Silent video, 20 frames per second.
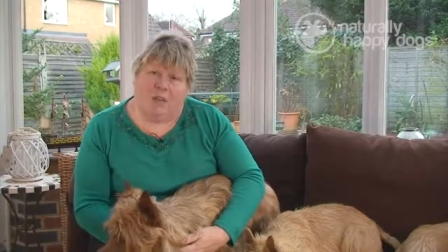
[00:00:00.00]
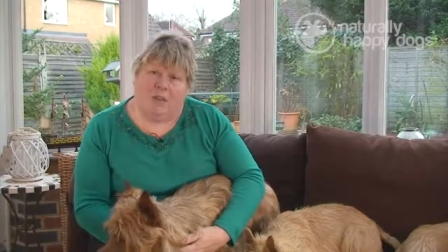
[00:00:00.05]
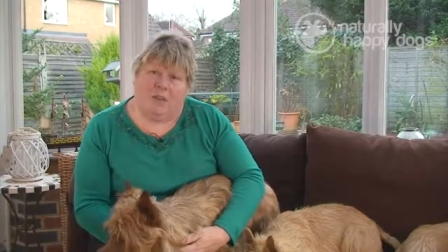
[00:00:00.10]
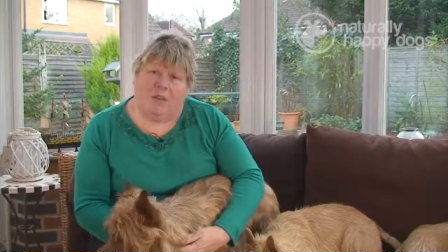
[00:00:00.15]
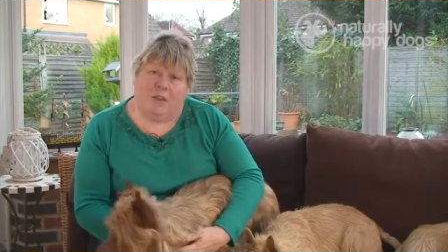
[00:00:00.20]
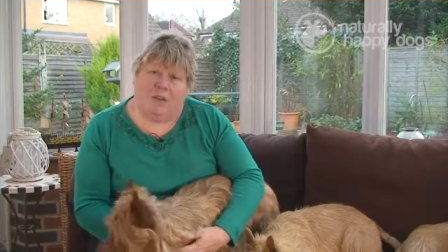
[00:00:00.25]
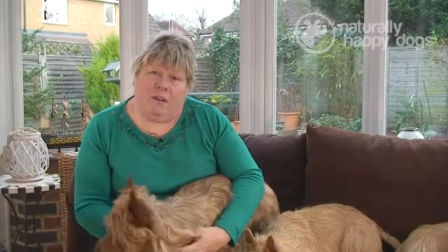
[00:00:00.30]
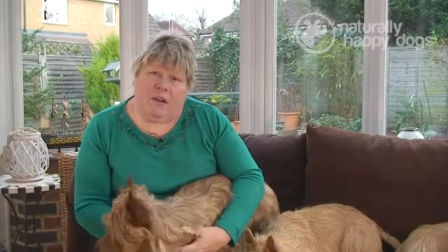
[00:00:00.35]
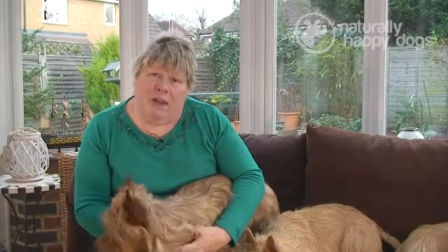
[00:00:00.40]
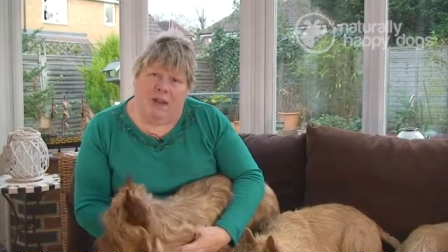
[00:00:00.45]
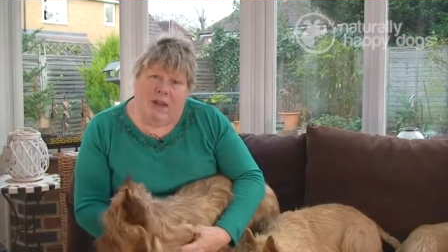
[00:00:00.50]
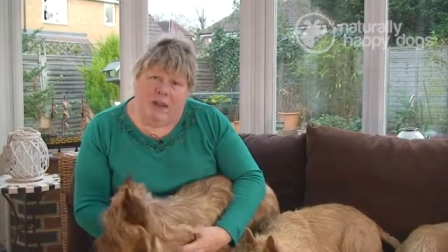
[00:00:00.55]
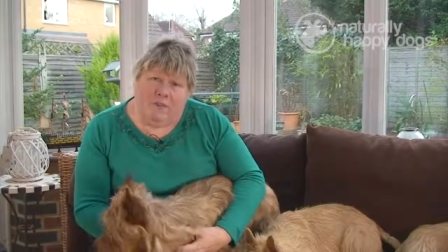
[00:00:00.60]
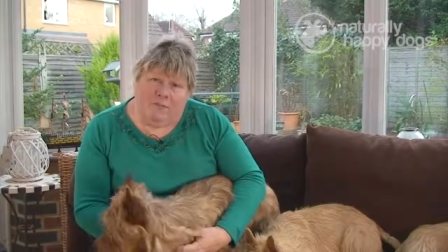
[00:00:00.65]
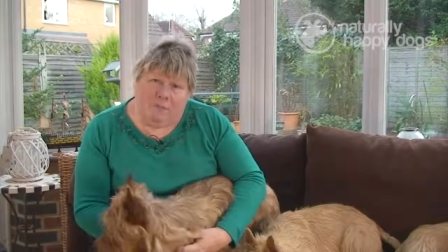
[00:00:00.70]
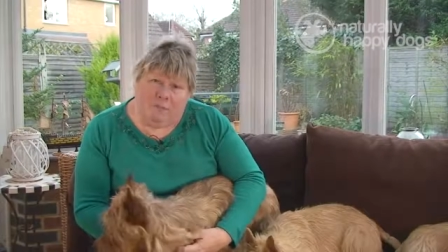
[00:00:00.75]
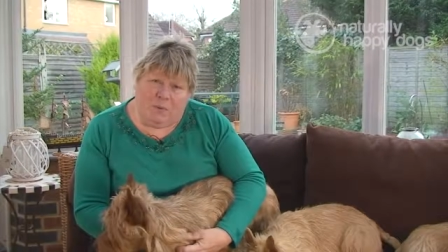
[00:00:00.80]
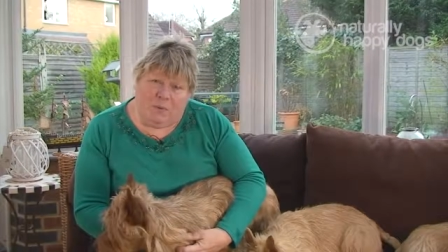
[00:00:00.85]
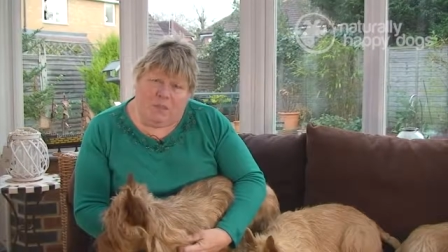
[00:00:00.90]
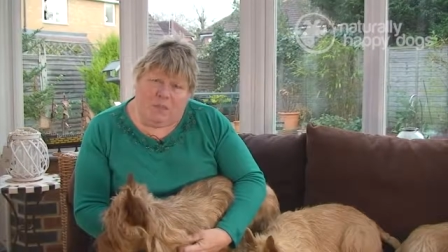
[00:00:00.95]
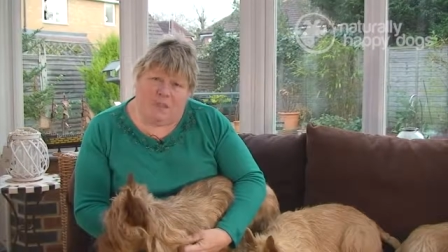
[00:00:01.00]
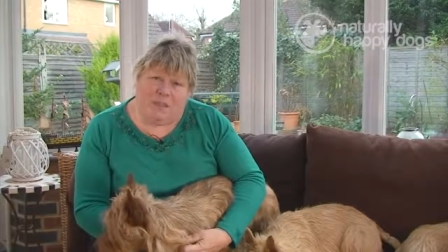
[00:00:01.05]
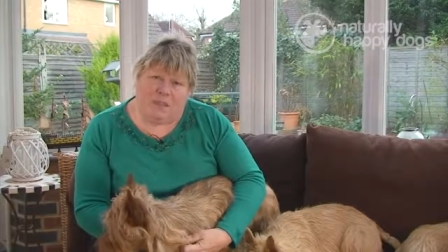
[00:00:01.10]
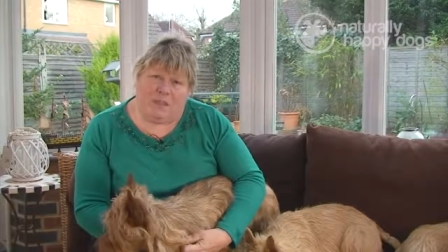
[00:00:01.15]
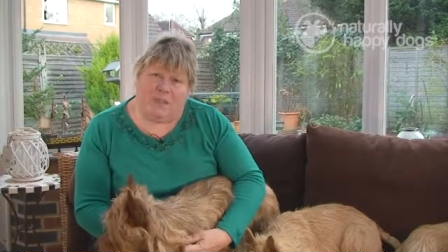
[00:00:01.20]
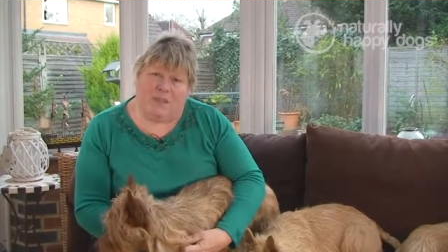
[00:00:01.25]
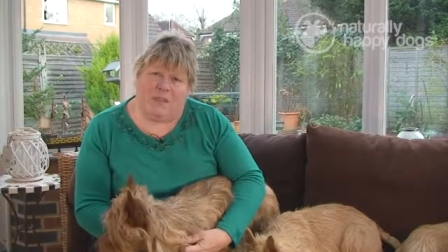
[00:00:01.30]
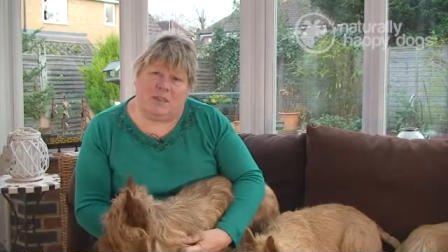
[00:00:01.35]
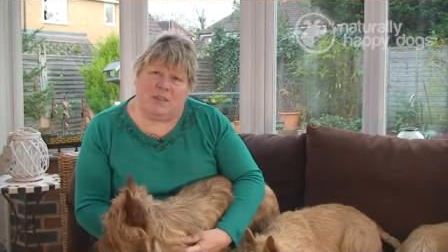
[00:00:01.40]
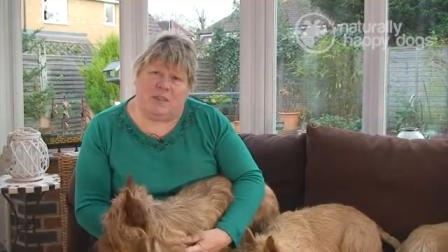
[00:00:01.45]
There have been
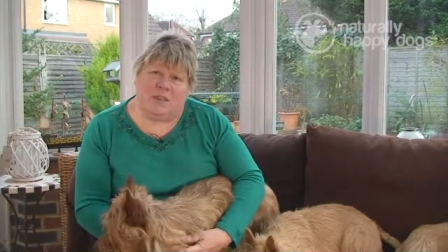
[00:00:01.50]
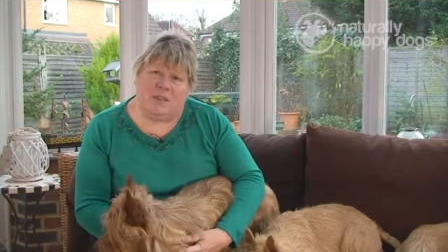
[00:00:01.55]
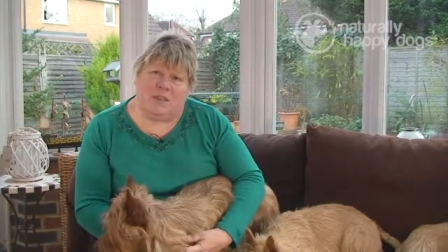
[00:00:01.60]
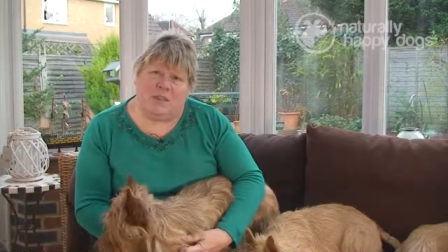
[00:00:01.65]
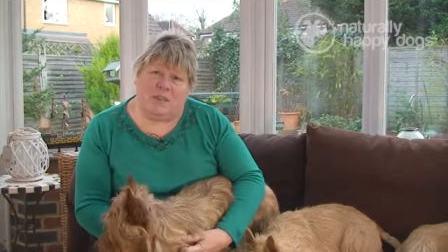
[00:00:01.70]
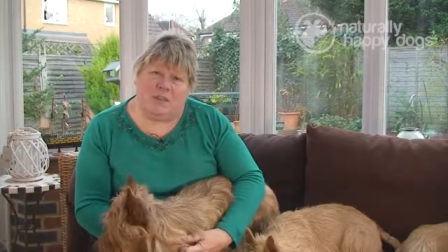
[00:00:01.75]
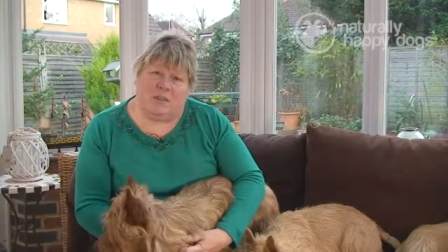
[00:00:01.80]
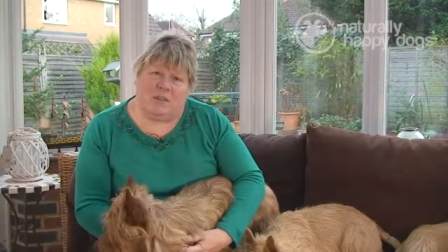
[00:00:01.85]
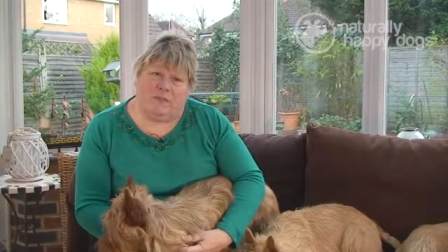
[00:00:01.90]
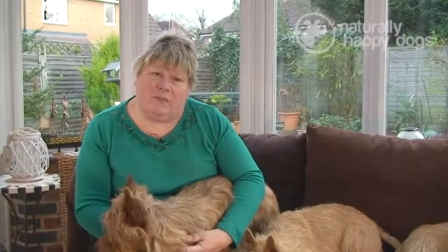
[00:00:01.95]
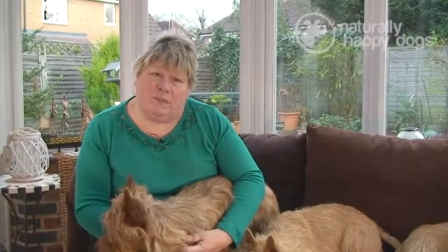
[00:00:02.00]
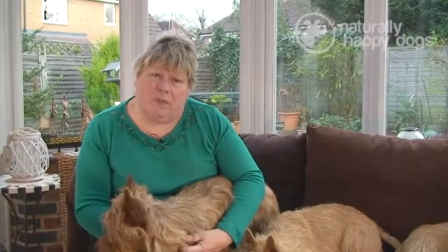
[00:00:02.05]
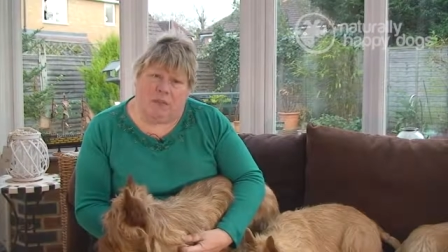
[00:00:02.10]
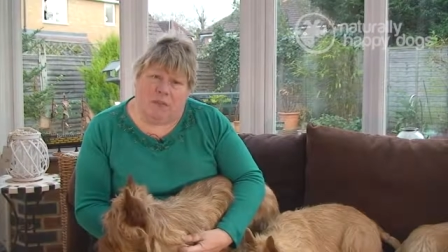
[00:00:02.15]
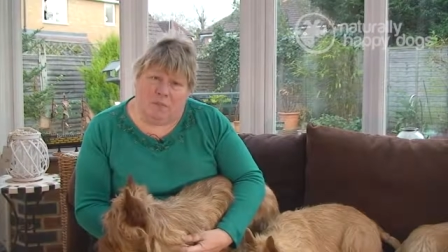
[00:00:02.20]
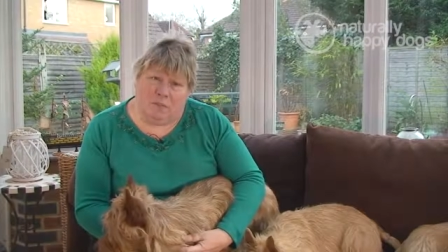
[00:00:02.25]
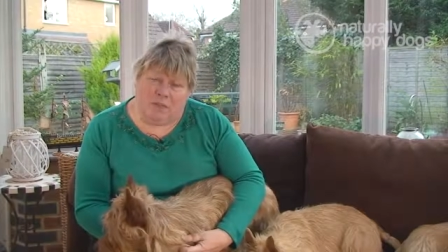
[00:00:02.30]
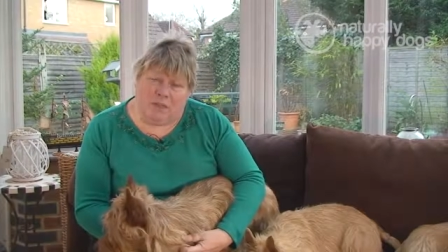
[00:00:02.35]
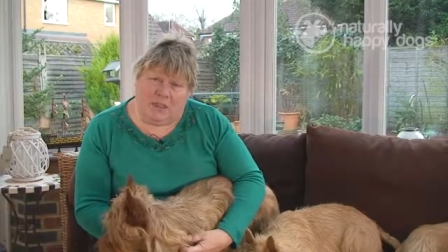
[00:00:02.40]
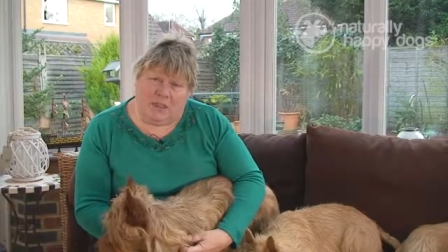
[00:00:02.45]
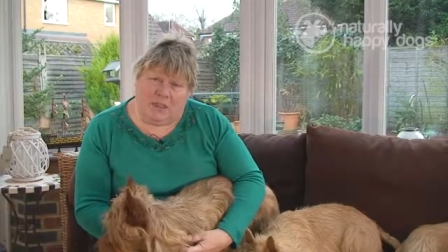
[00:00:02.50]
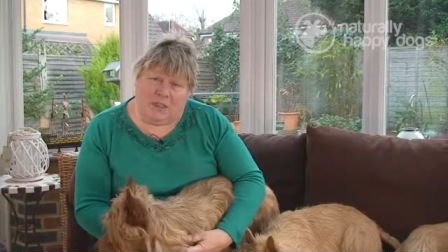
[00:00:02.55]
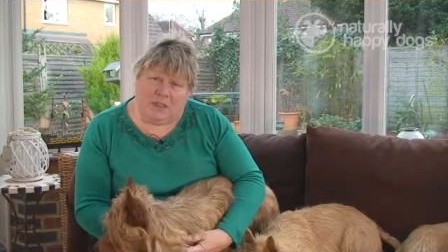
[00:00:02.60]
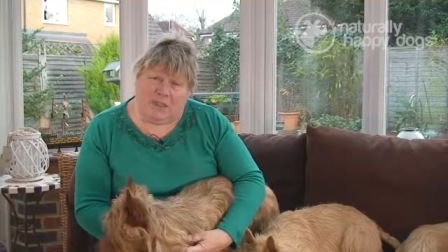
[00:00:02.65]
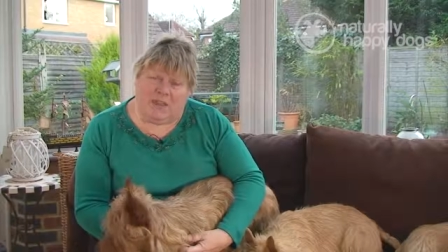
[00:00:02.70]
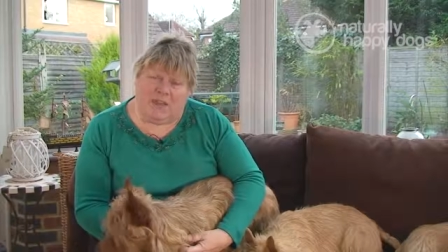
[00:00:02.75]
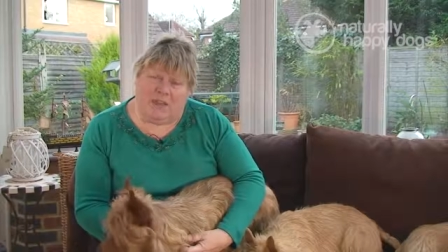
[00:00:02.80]
instances of diabetes,